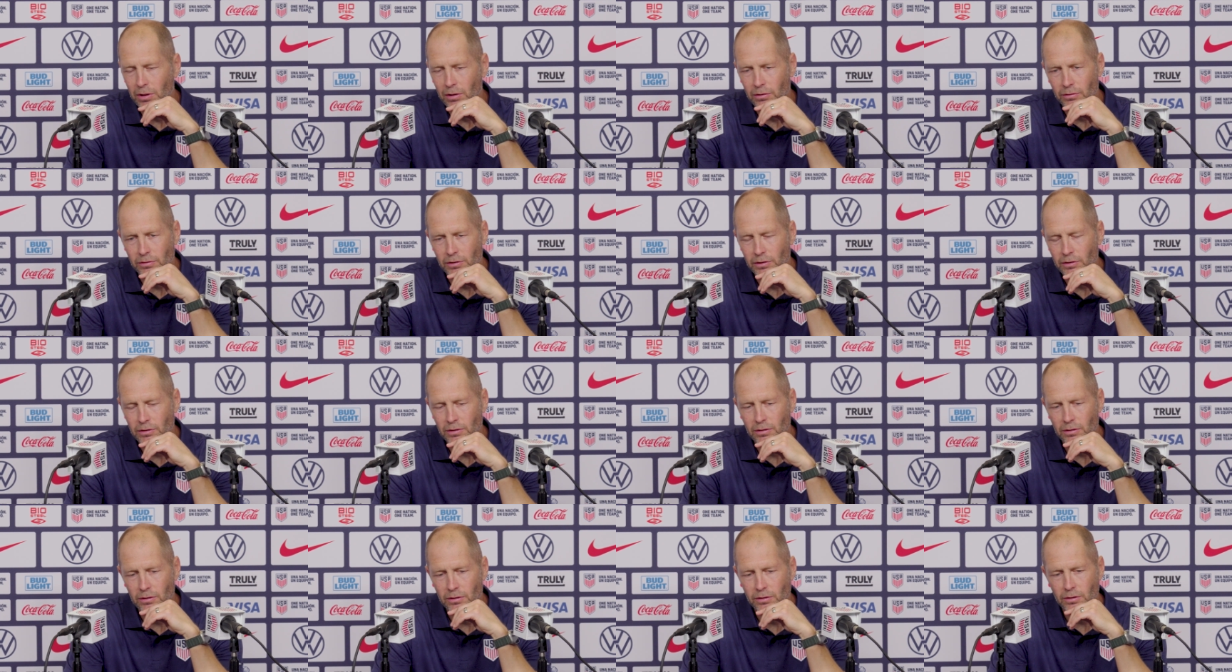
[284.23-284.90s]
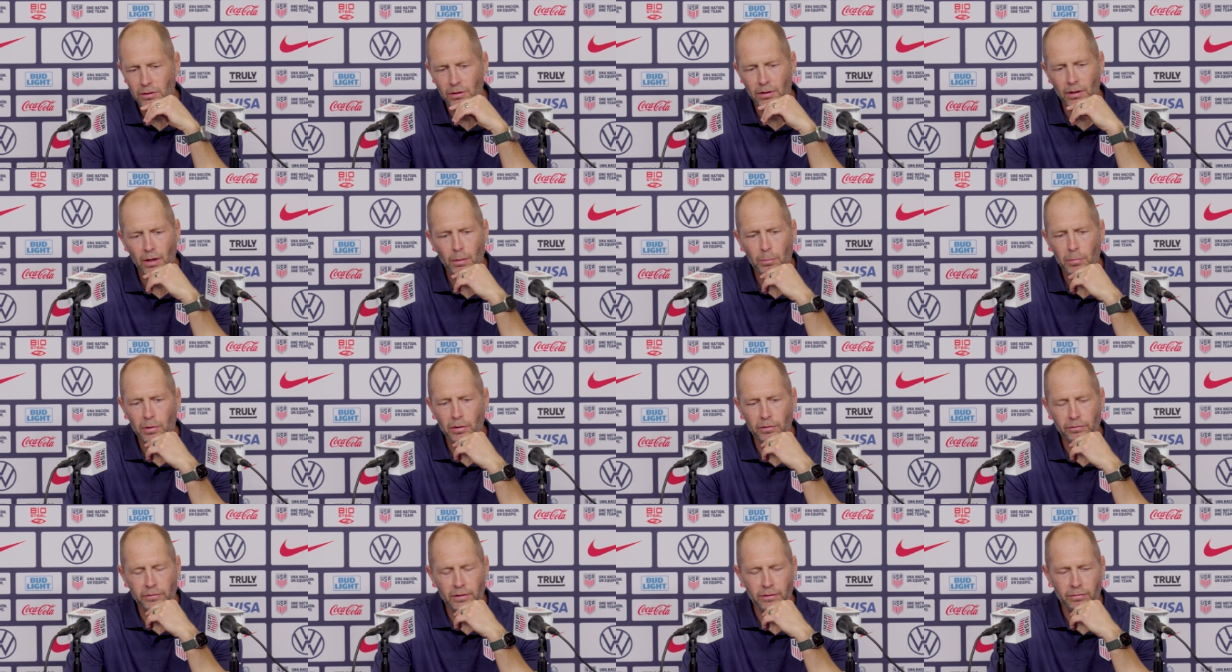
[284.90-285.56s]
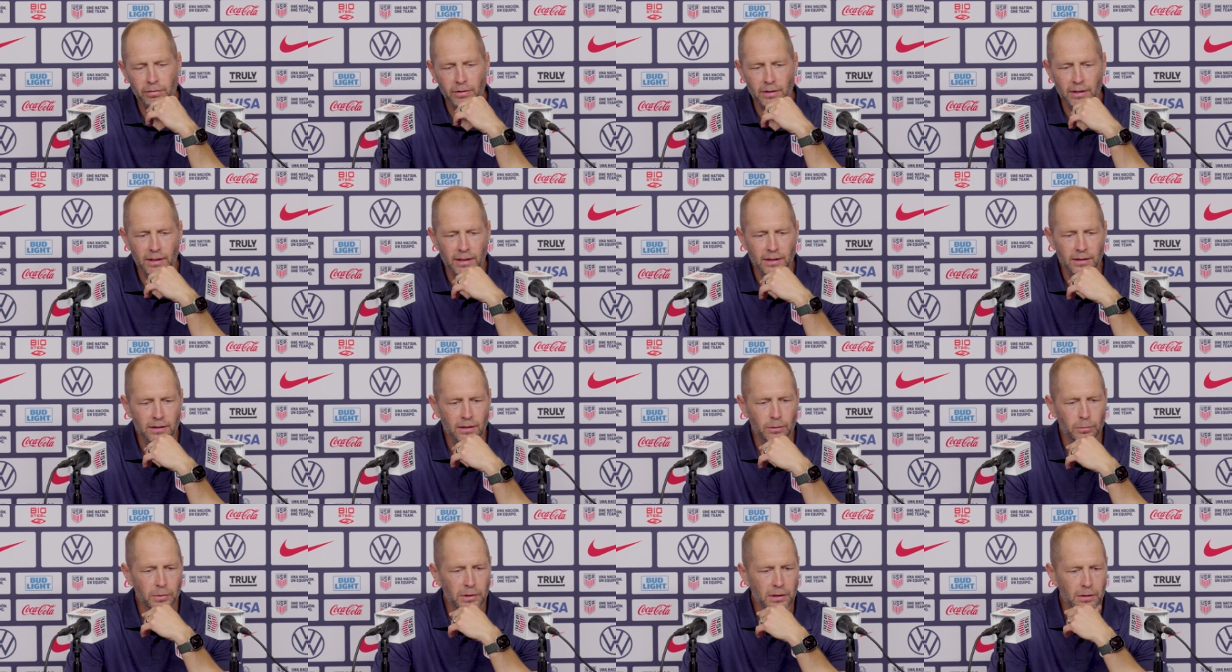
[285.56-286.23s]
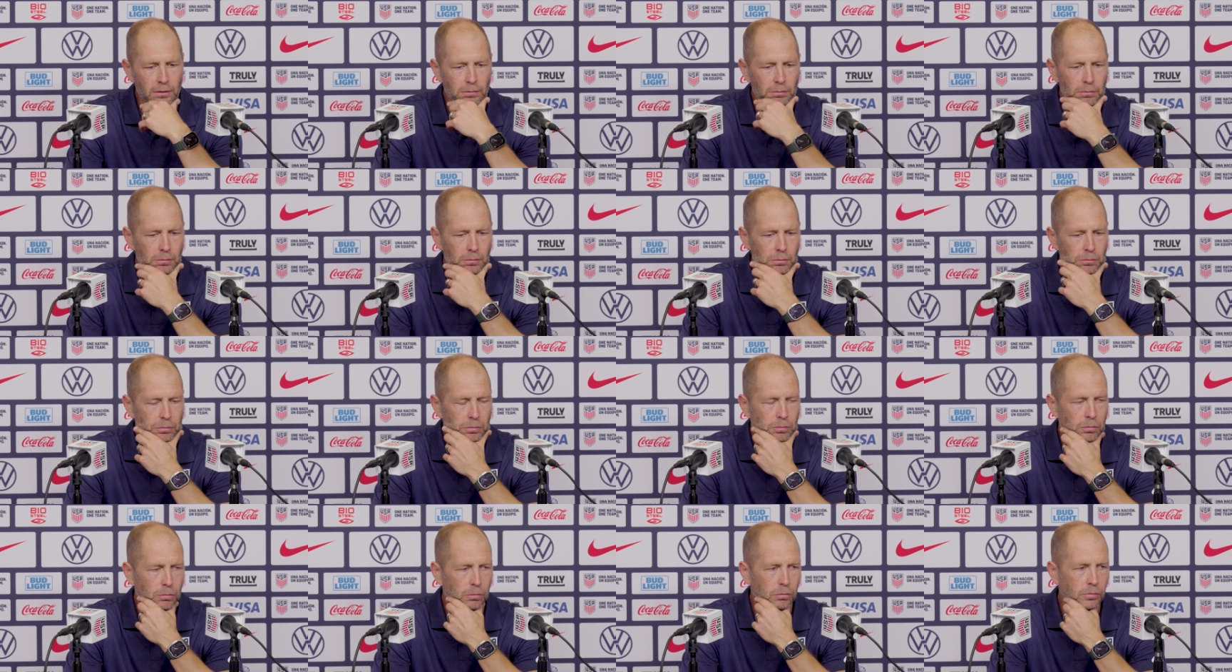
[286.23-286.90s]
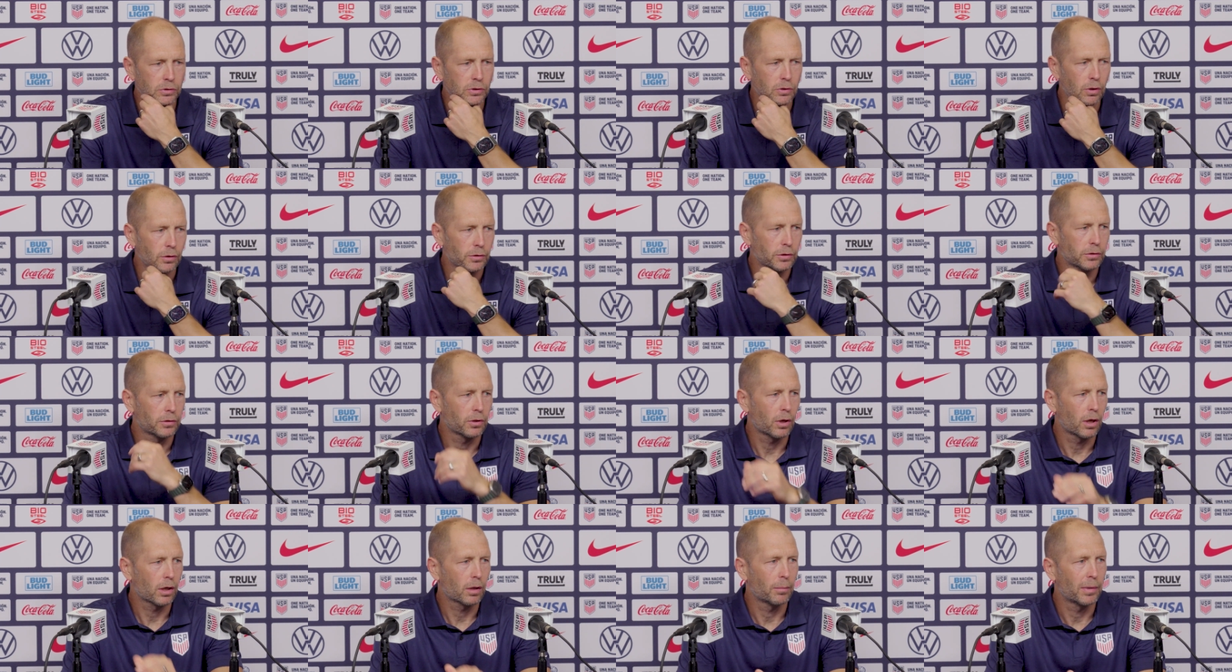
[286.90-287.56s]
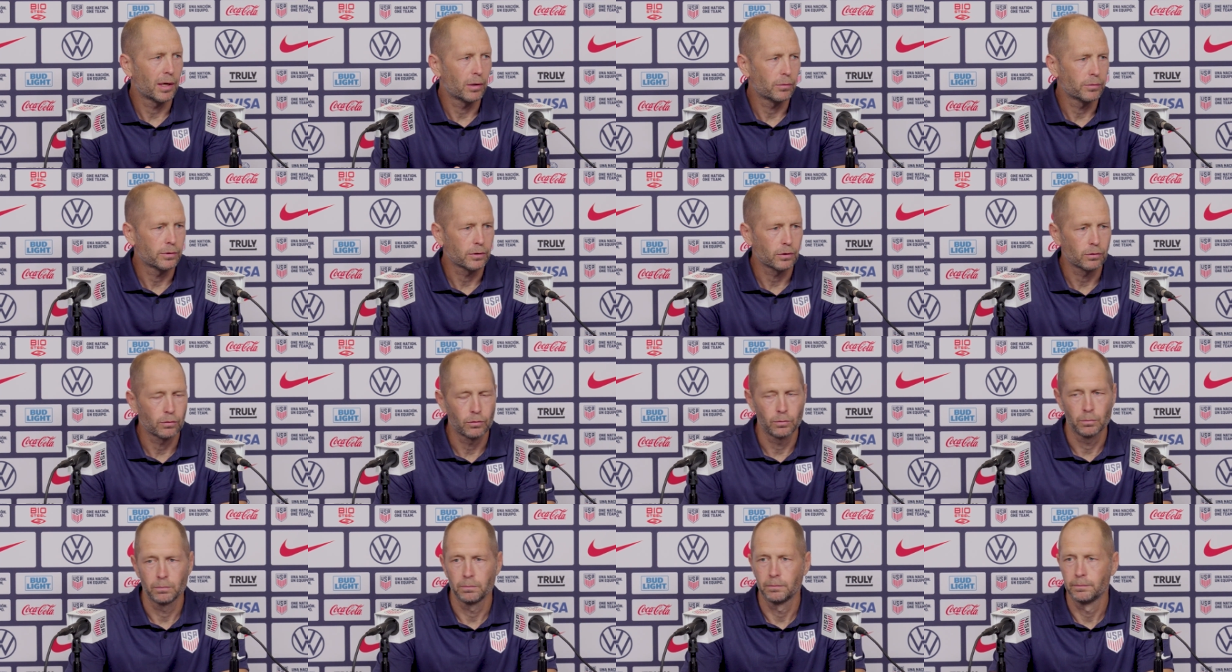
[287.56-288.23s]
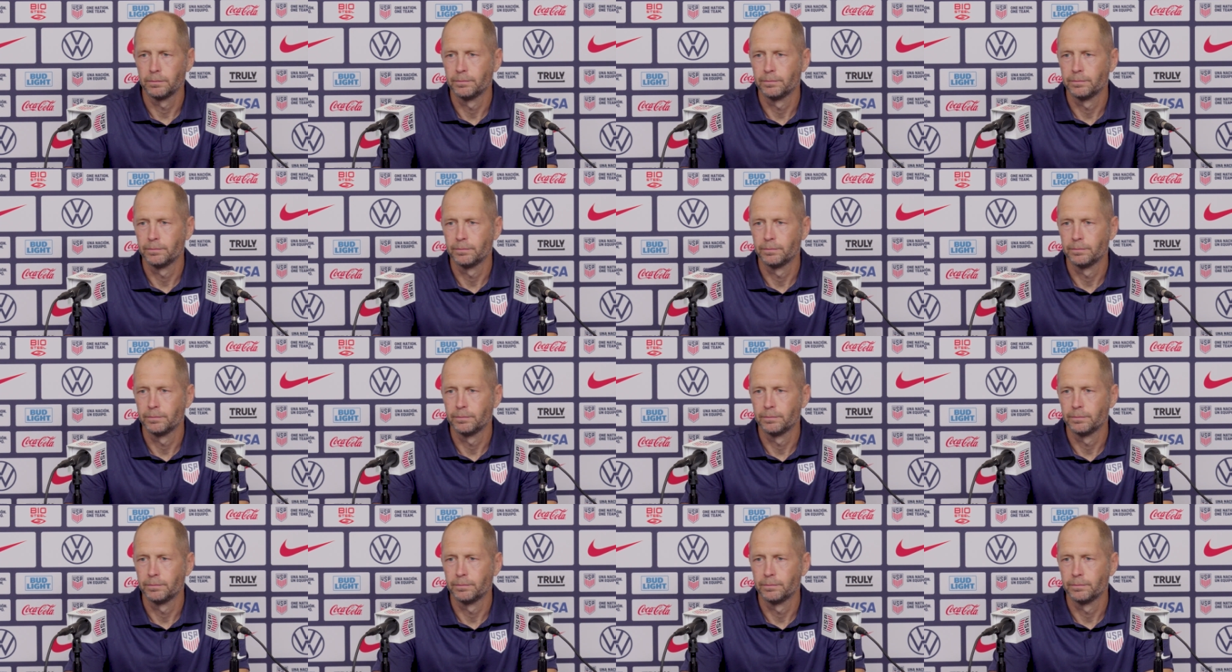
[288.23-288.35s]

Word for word: You know, there's there's a number of different things that we can start to talk about with the group.